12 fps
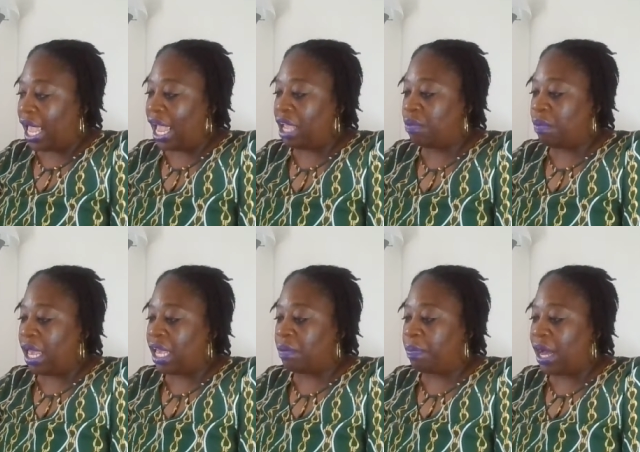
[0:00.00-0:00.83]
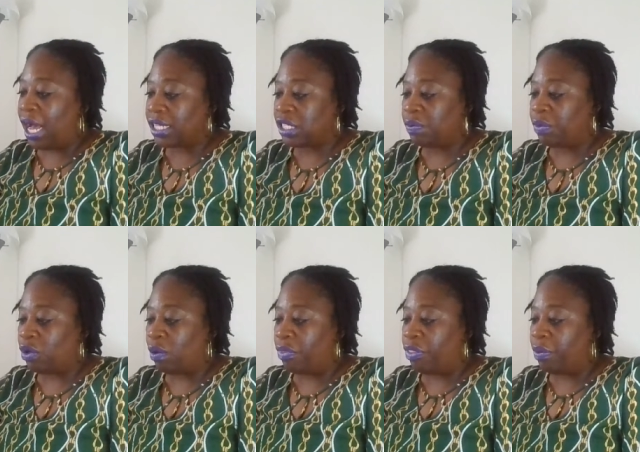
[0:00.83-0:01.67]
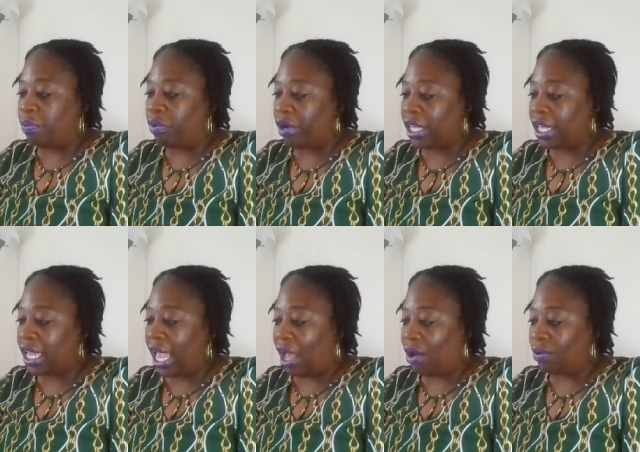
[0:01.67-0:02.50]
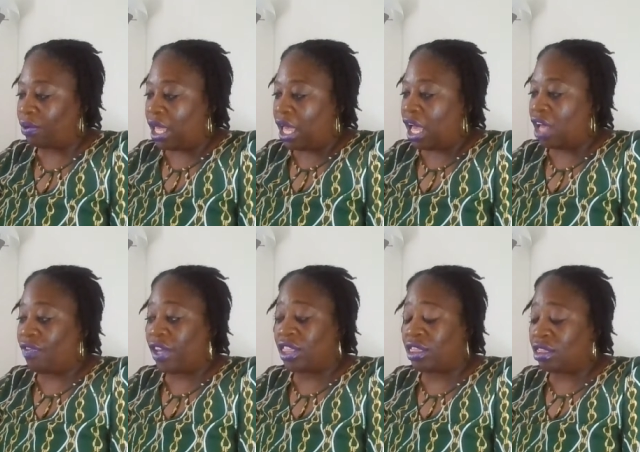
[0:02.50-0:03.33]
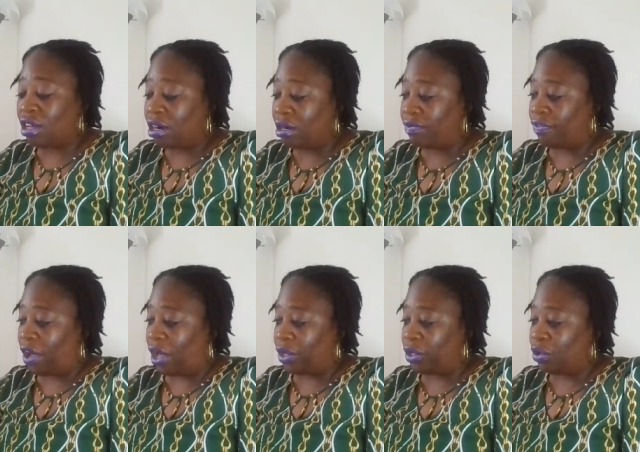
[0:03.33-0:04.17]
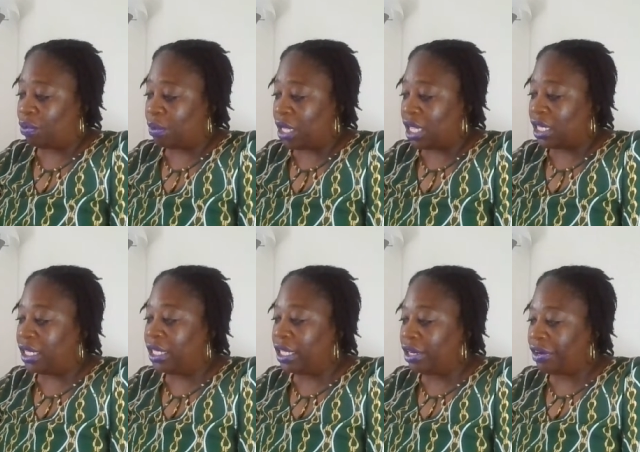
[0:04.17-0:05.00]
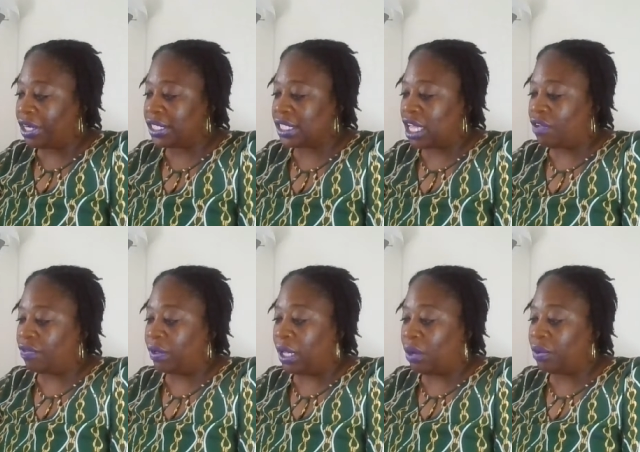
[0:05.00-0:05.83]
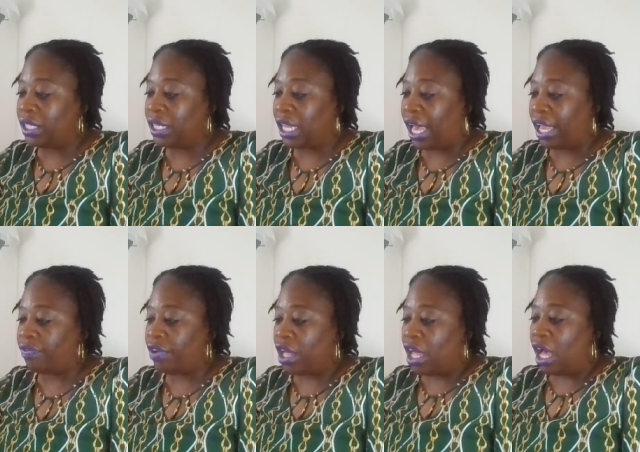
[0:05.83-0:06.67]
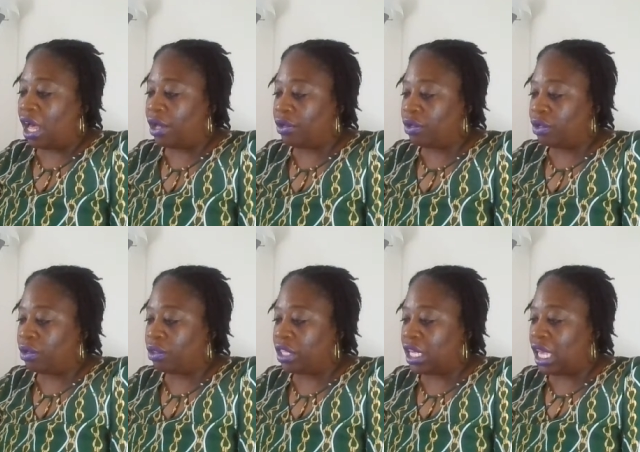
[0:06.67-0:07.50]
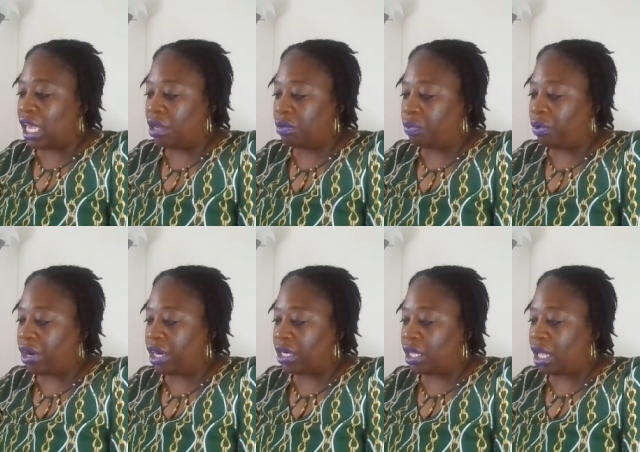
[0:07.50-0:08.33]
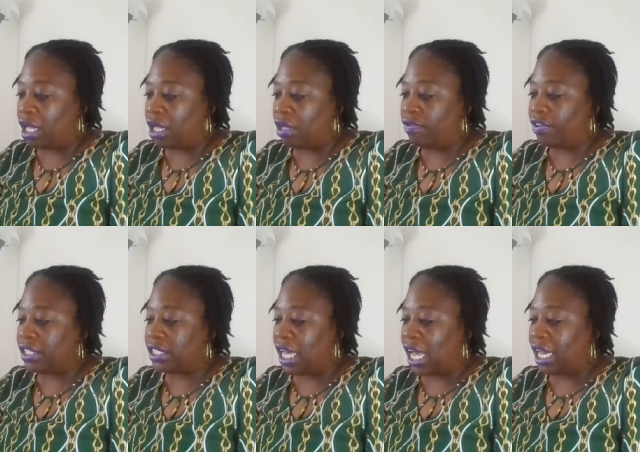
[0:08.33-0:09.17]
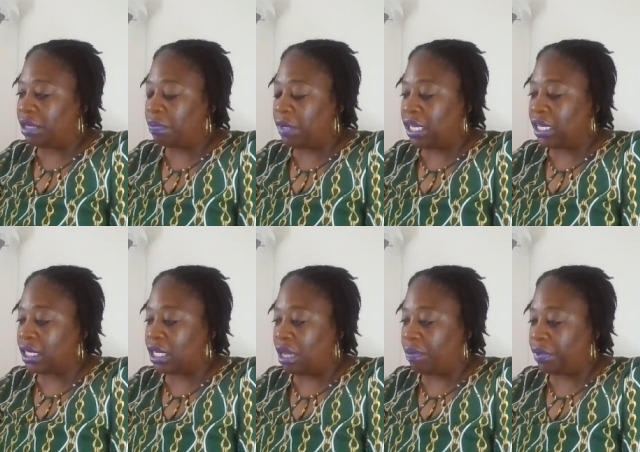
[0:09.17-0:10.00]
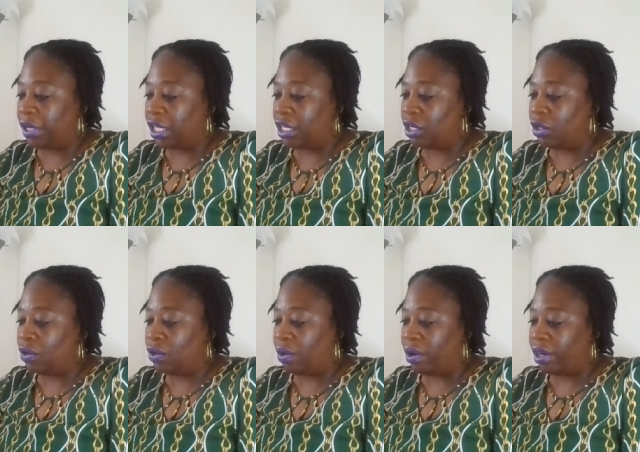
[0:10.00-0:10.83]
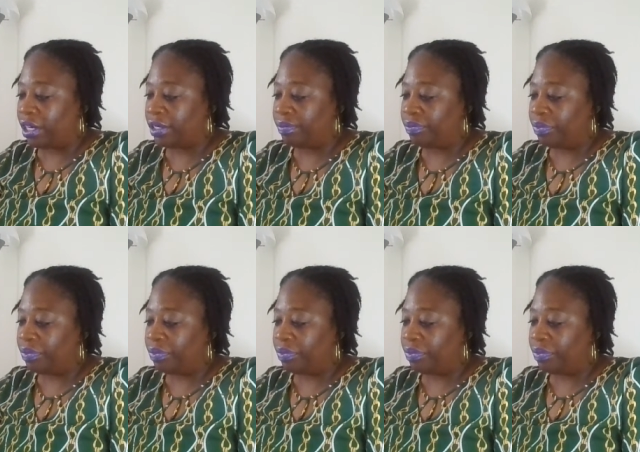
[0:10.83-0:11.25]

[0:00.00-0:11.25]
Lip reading: and made possible the bringing out of a third volume, Lyrics of Lowly Life, under the imprint of Dodd Mead and Company, New York.